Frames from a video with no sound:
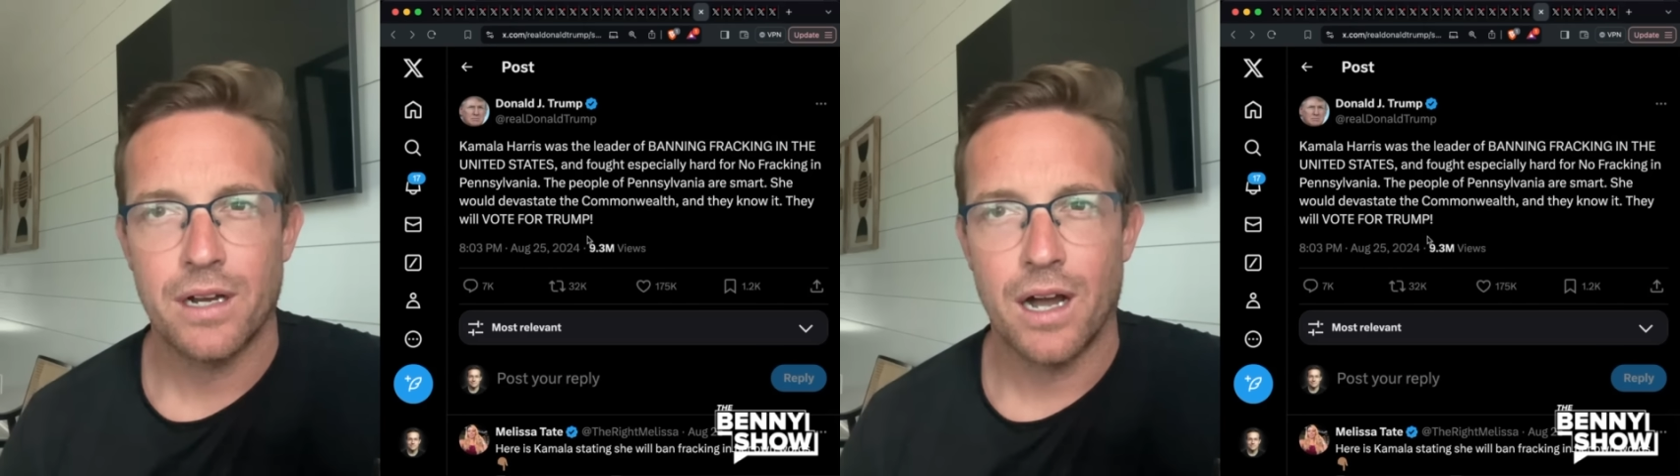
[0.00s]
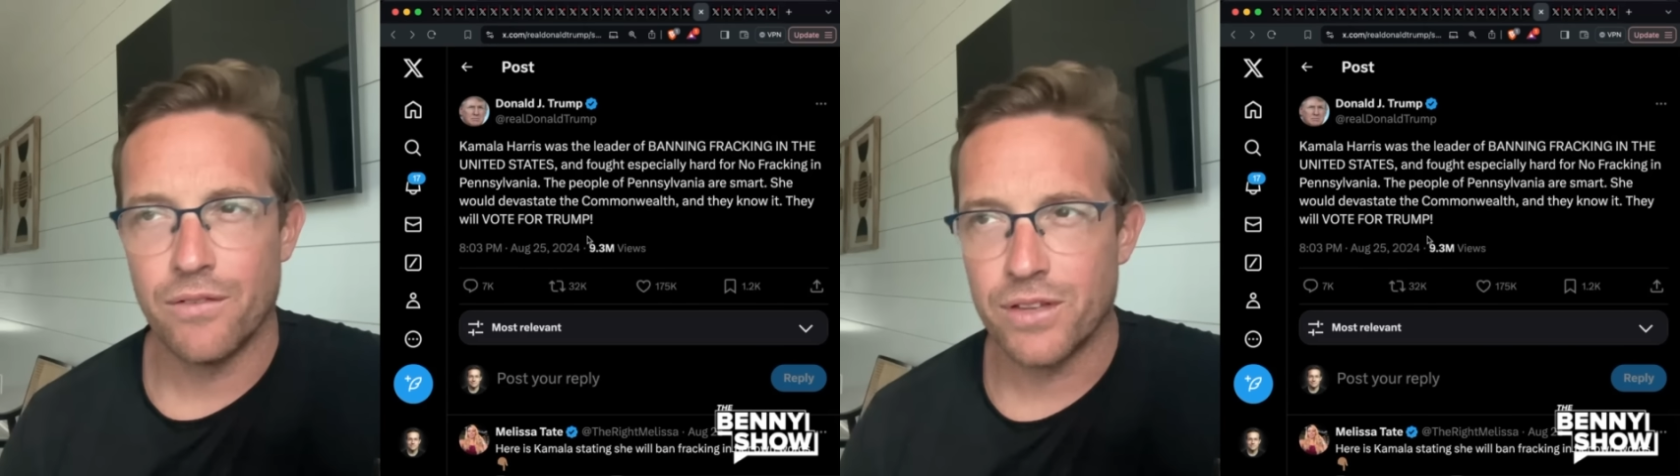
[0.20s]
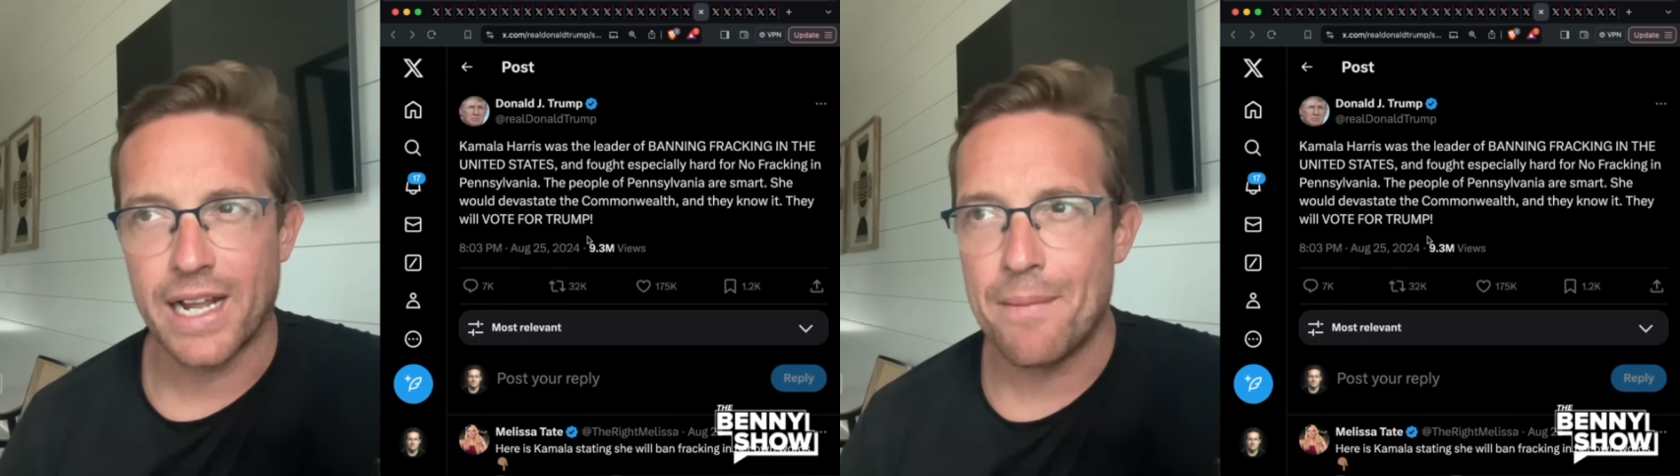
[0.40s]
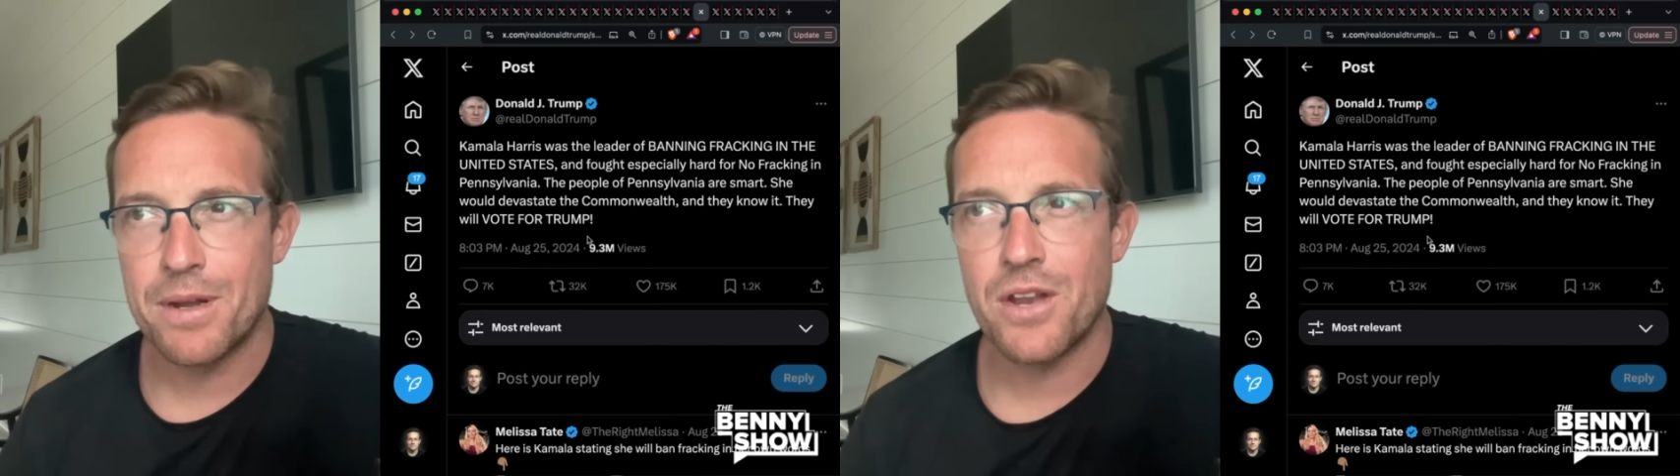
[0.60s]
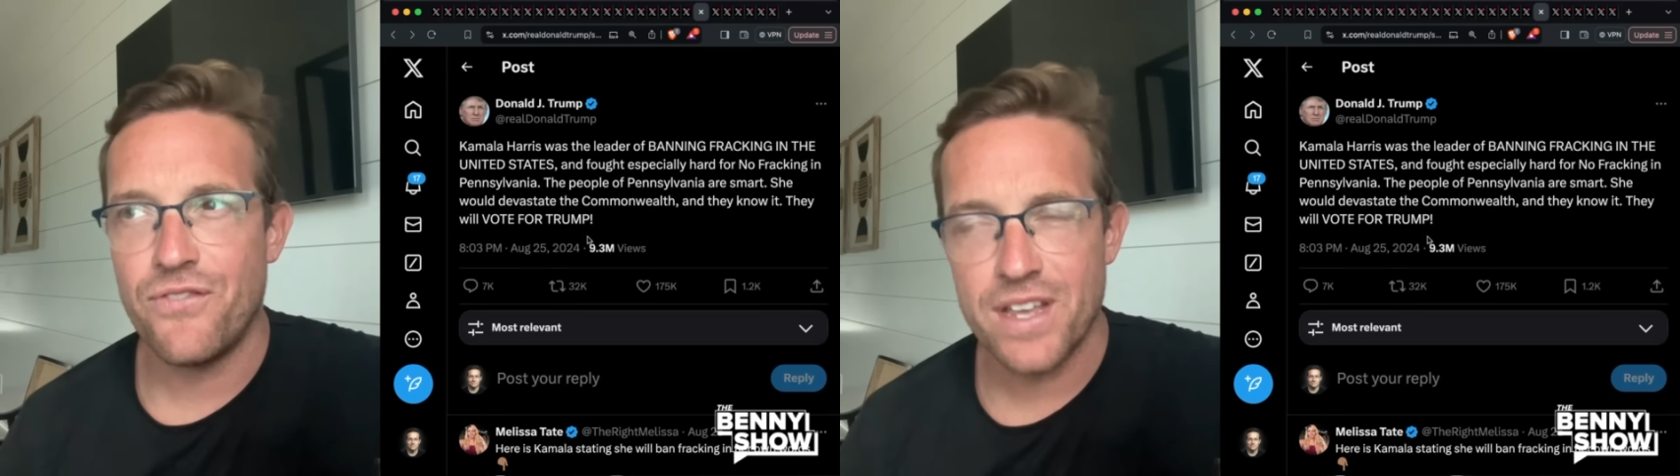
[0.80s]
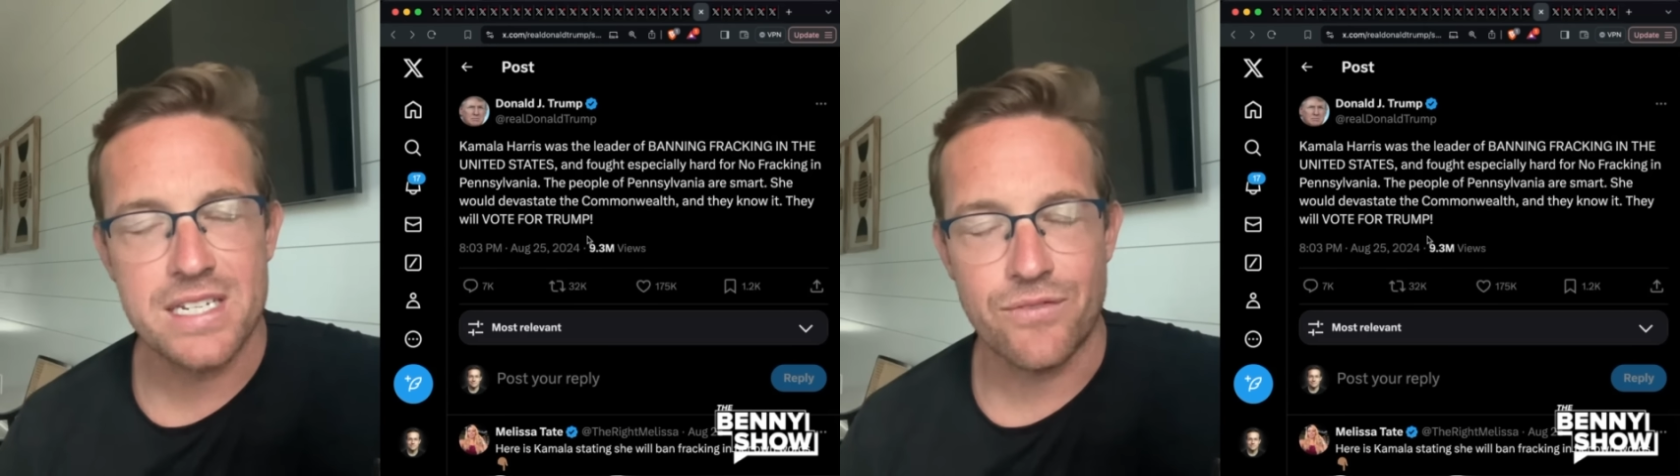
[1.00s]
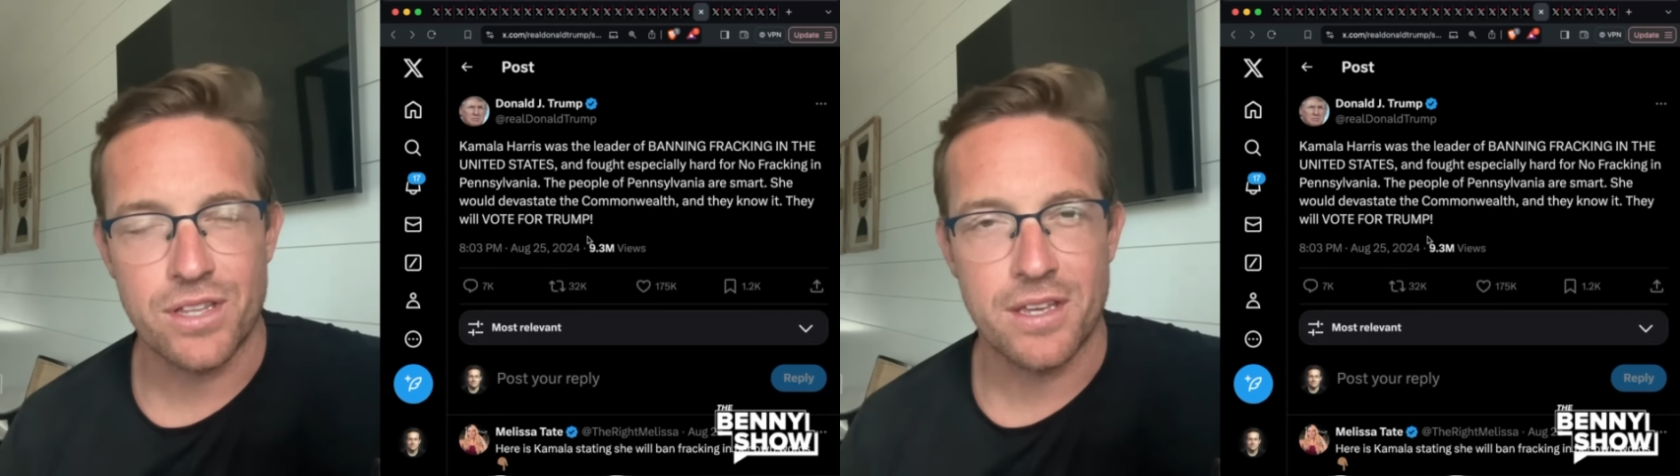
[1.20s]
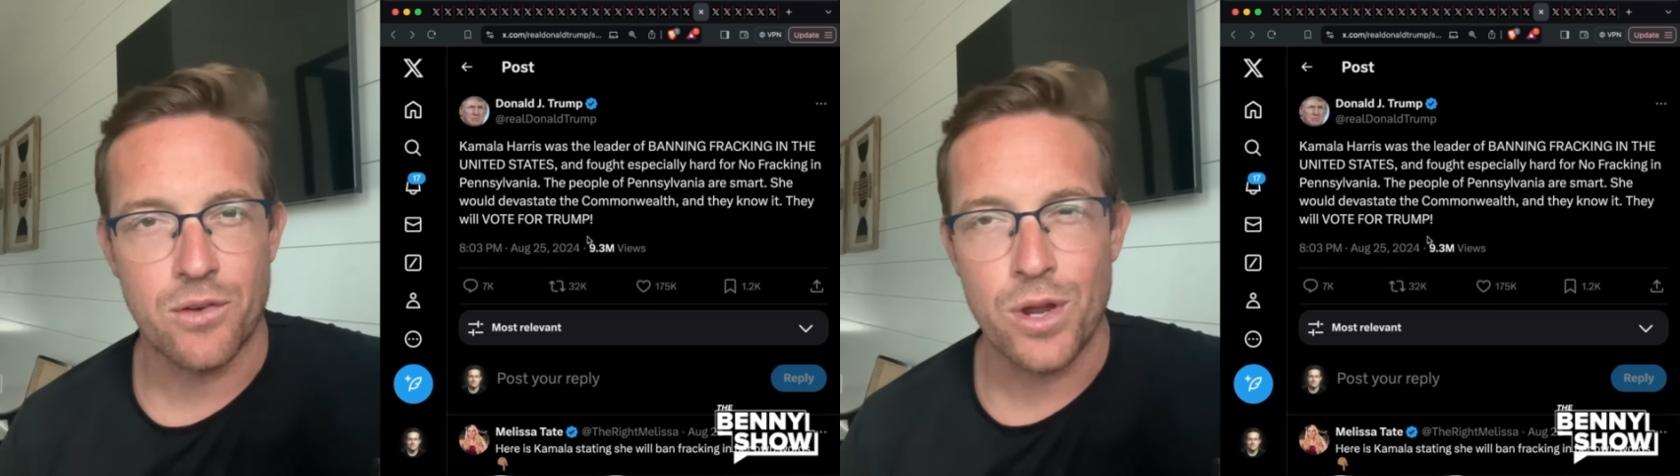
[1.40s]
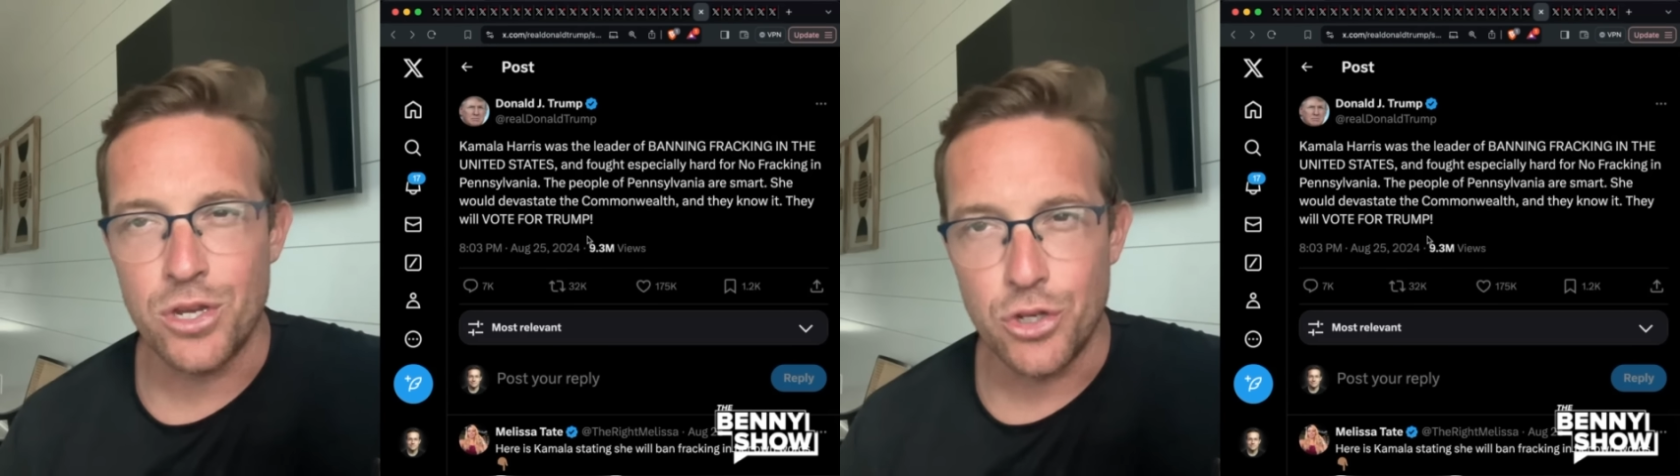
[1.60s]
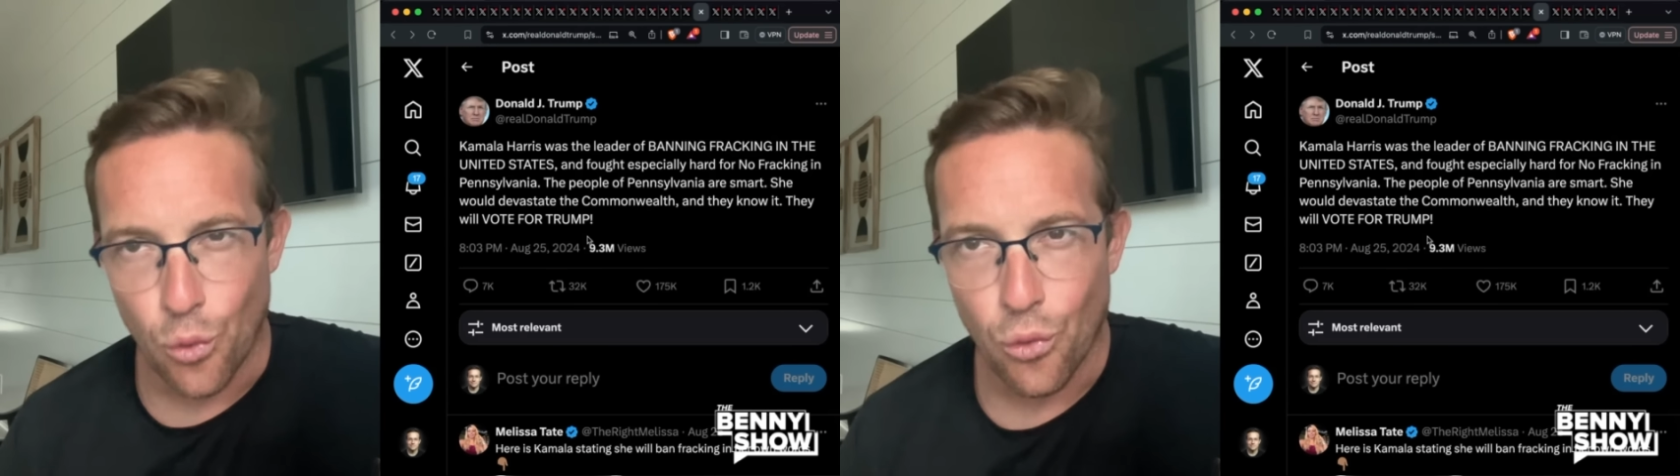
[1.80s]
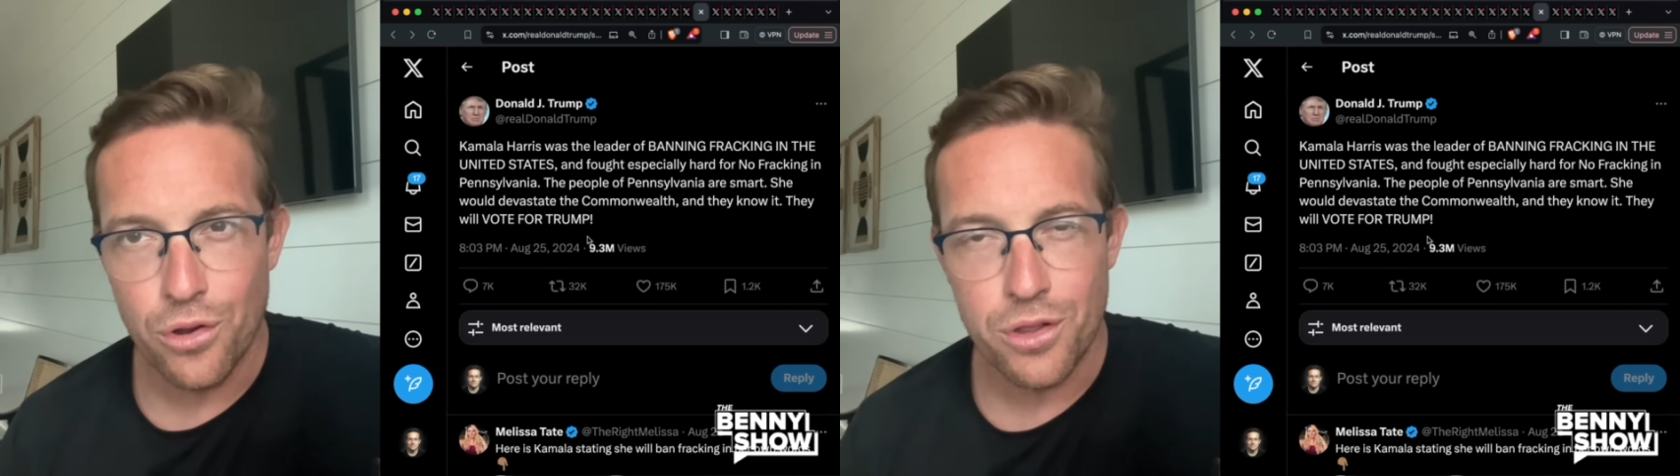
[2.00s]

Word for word: of like I'm going to fix everything when you're